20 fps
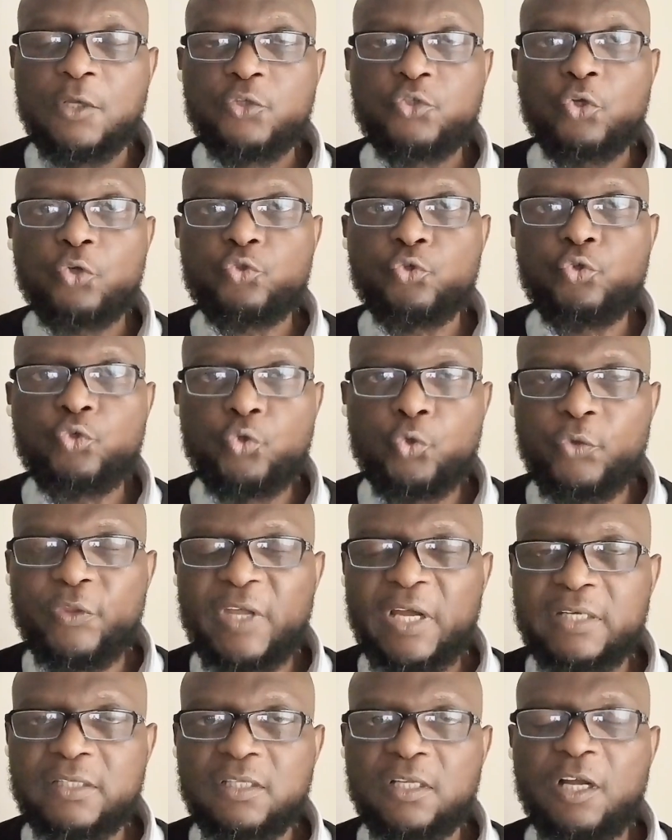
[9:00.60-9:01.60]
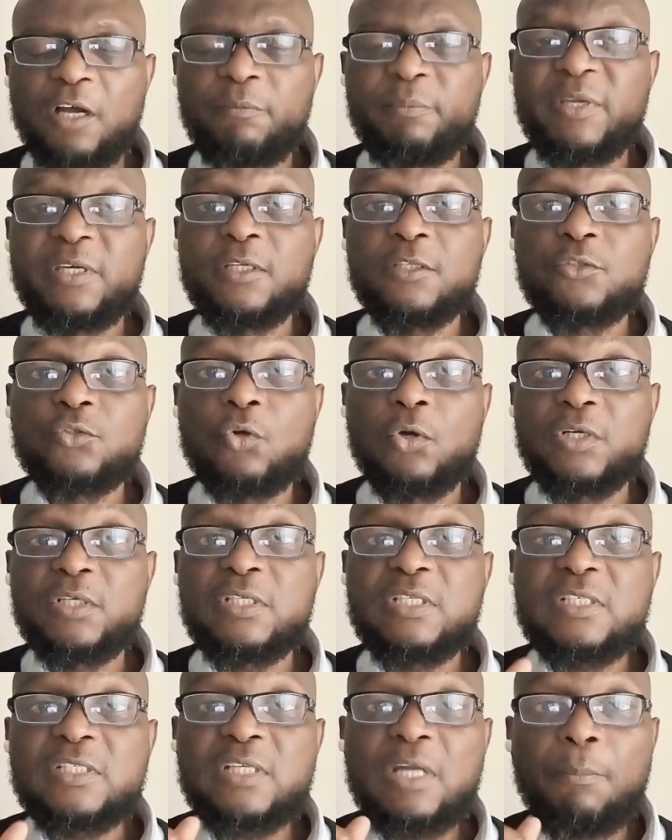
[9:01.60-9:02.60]
So to do that, the government has got
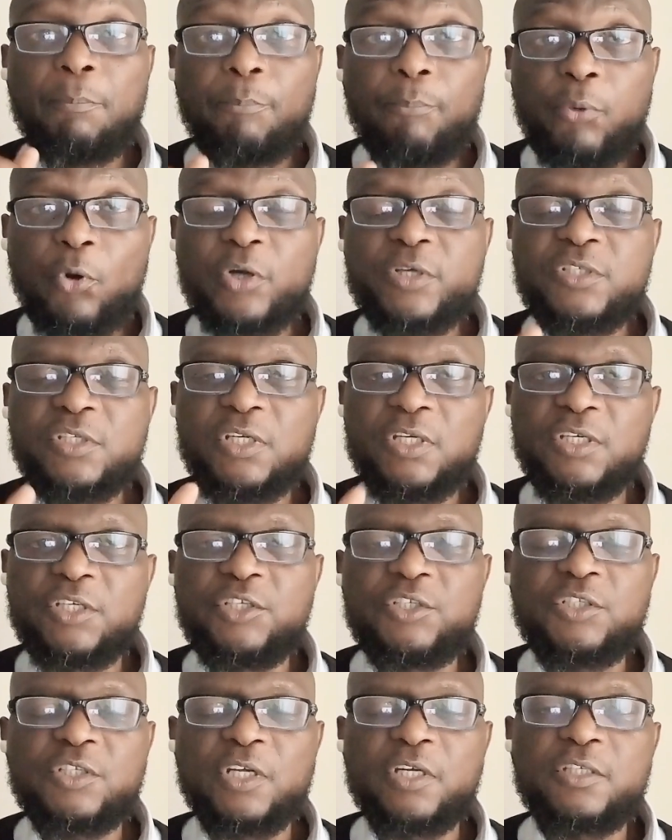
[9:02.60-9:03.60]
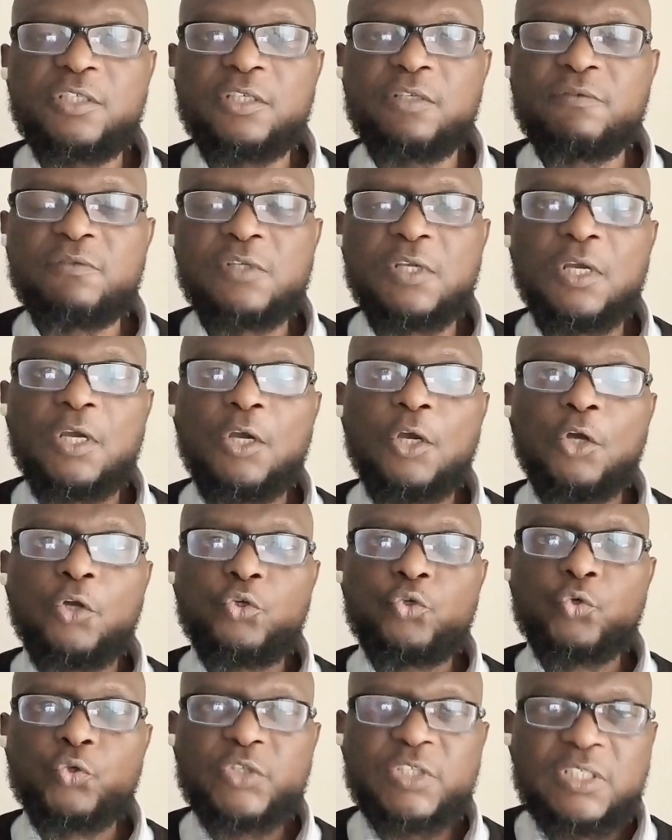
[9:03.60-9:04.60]
support initiatives
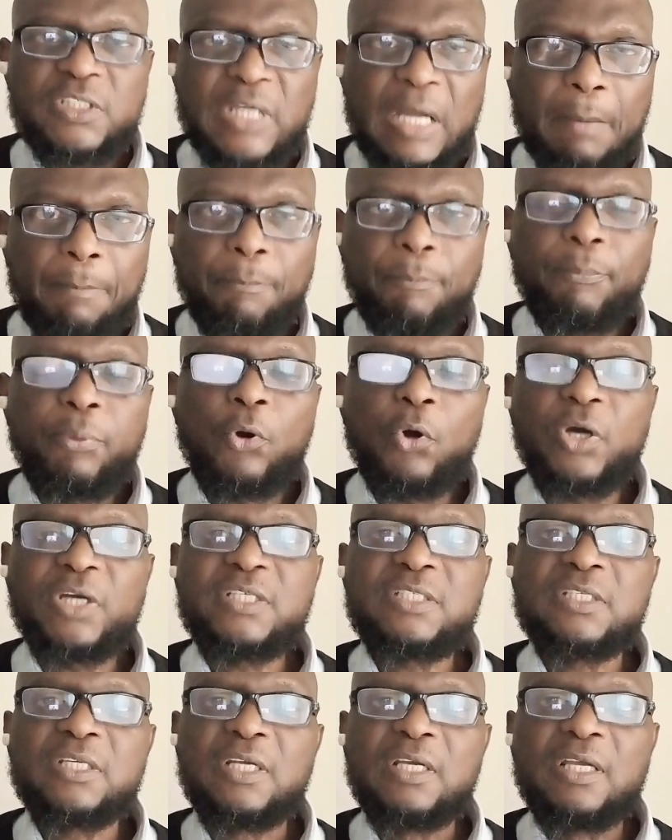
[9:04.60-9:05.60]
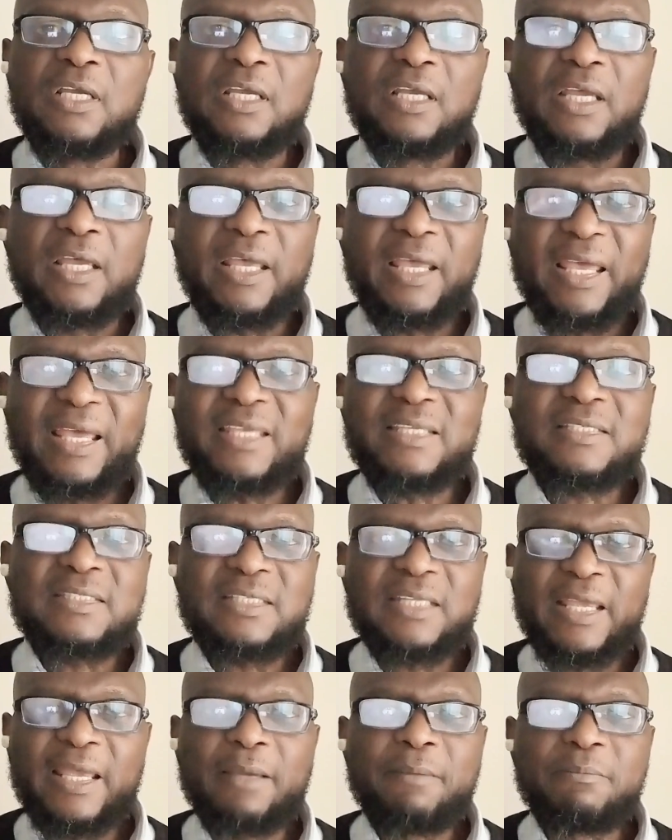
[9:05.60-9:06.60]
to support
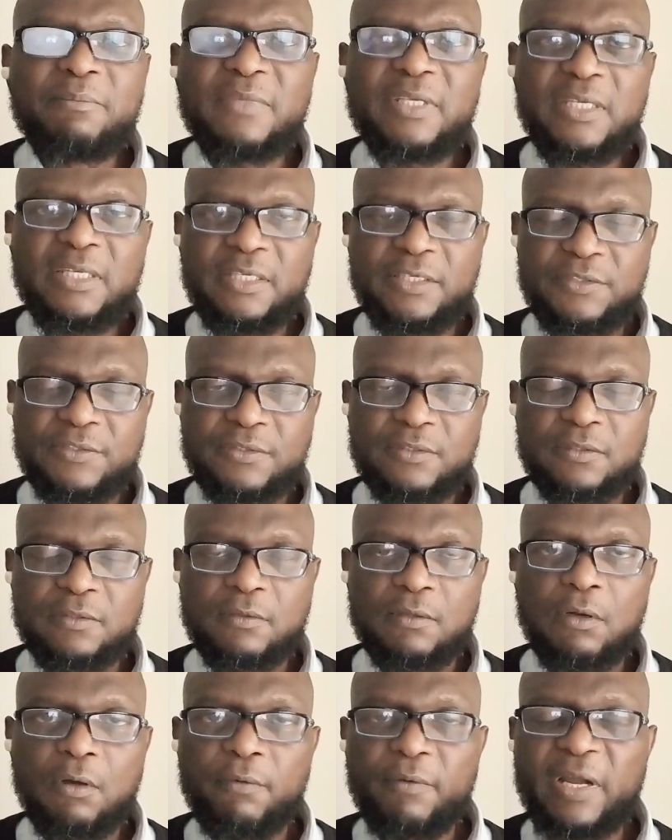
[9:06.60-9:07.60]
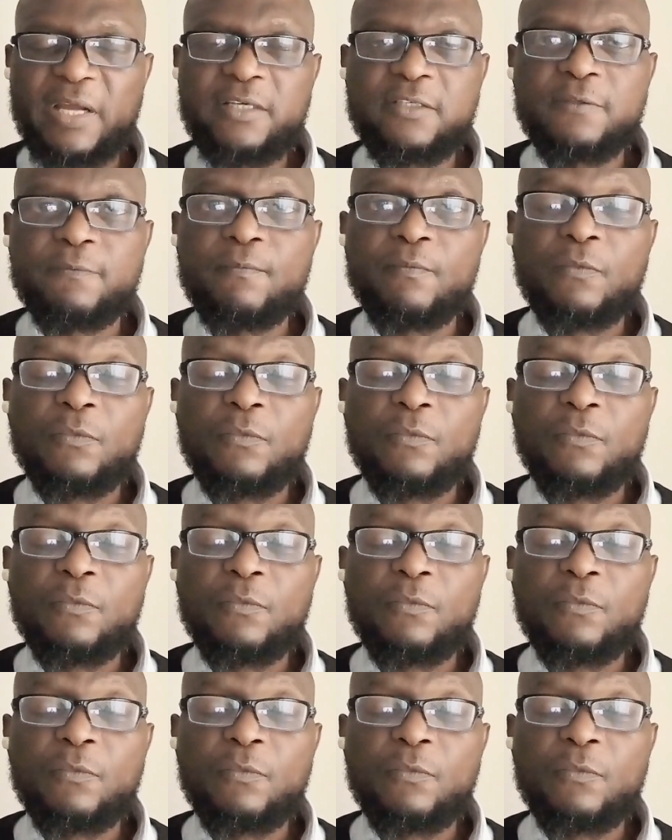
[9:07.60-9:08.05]
SMEs, all right?